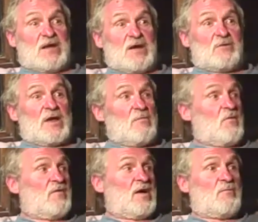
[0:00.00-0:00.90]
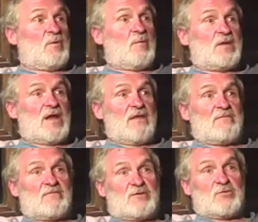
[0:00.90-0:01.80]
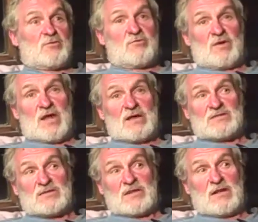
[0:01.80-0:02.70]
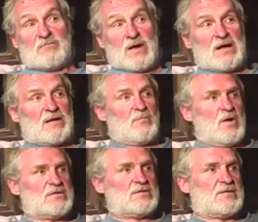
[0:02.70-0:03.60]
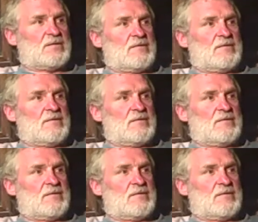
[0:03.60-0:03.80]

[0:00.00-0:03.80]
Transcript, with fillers: and we came over here and we went diving for two or three days, and then back to Boston.